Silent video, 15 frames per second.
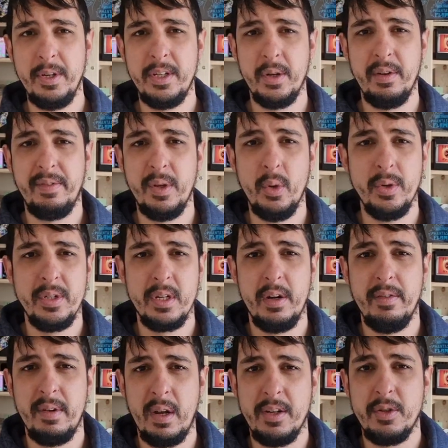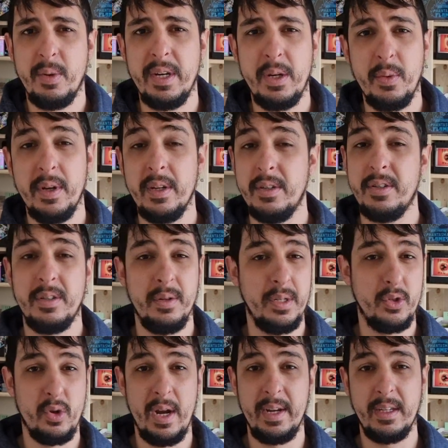do, if the order's over like 20 quid, I just do it
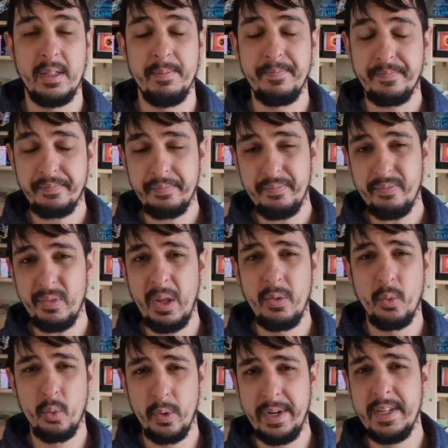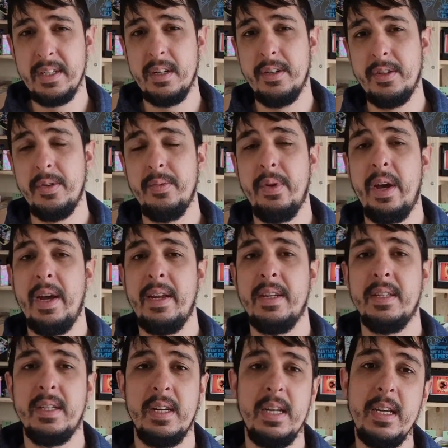tracked. And the reason I do that
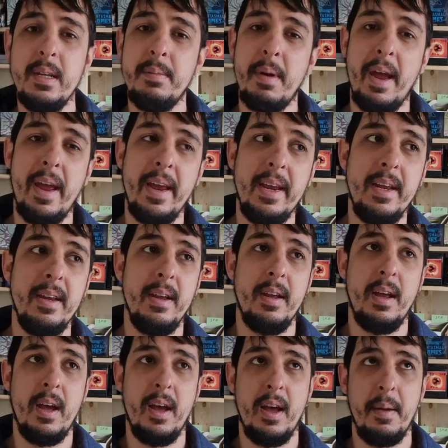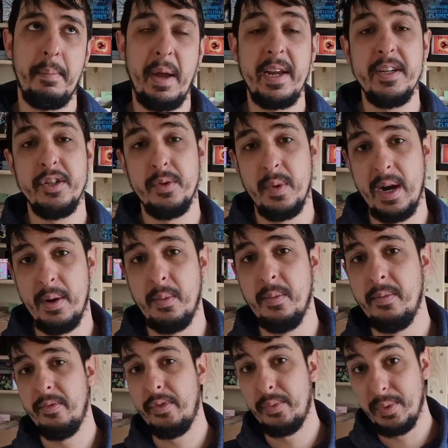is eBay pays you out
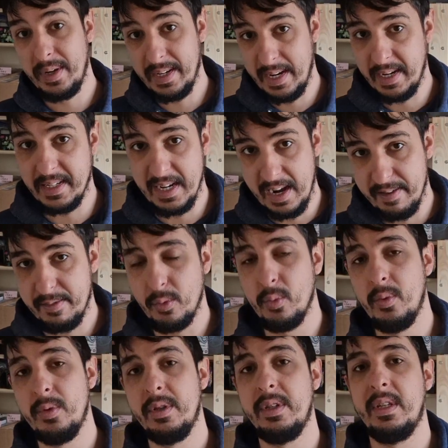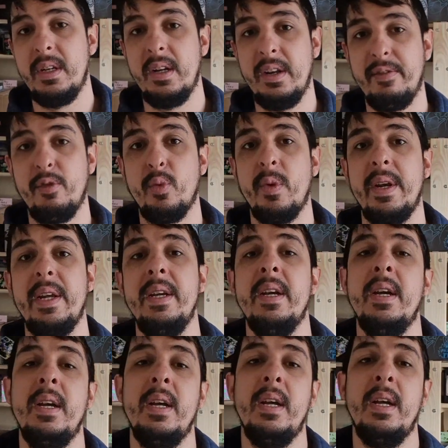3 days after order delivery.
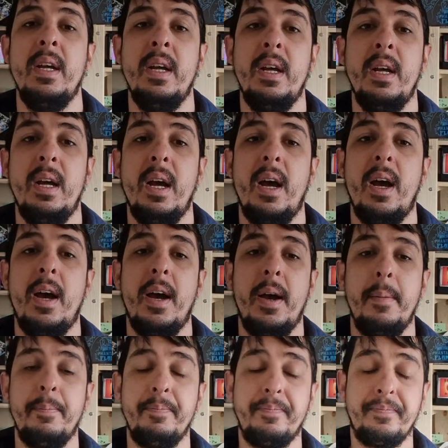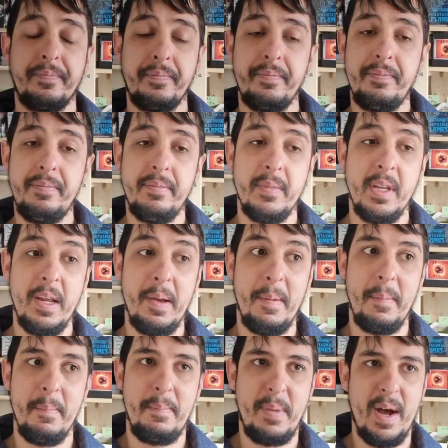
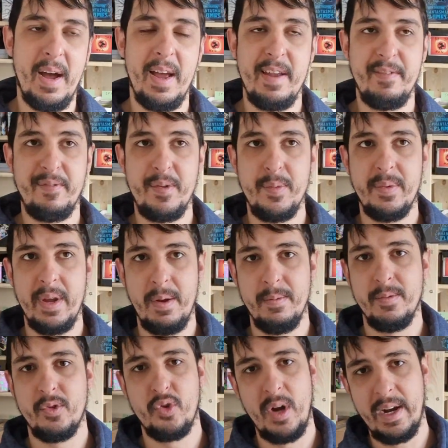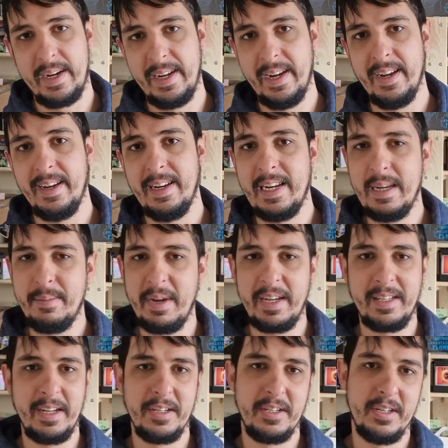But if you don't track it, eBay
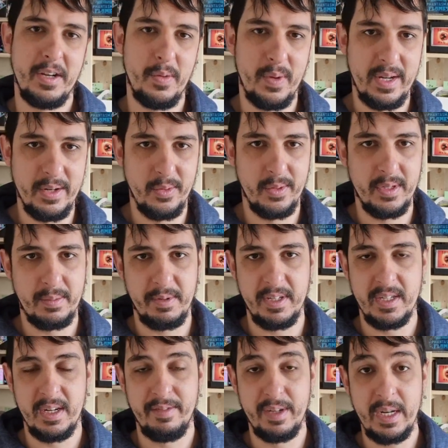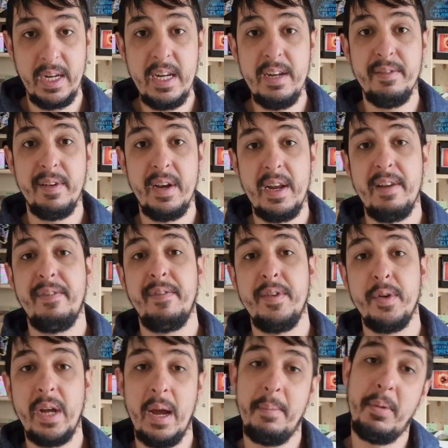doesn't know when the order's been delivered. Even if you
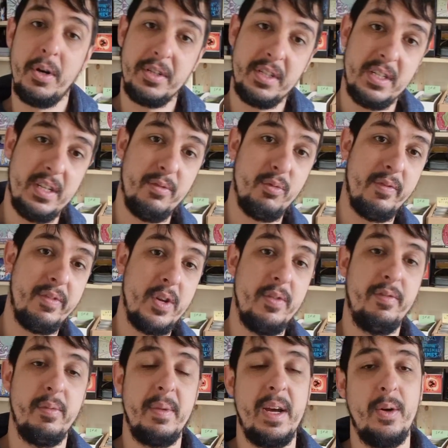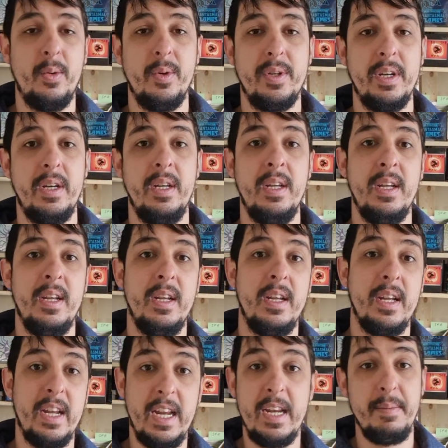get a positive review from that order,
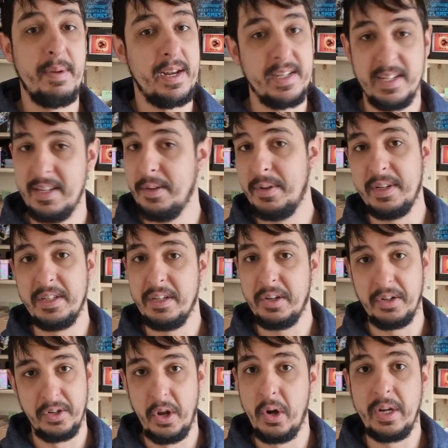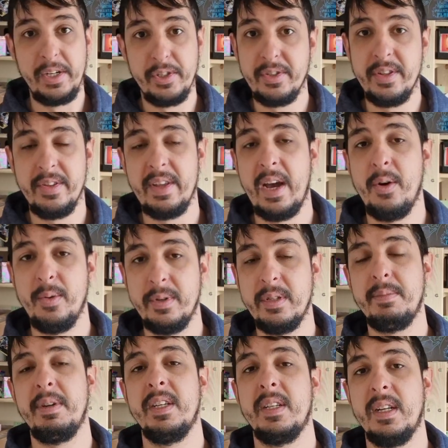eBay still doesn't acknowledge that order's
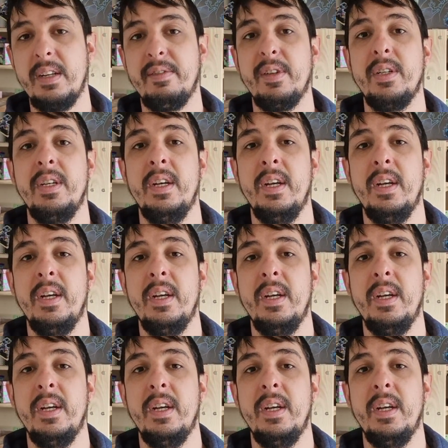been delivered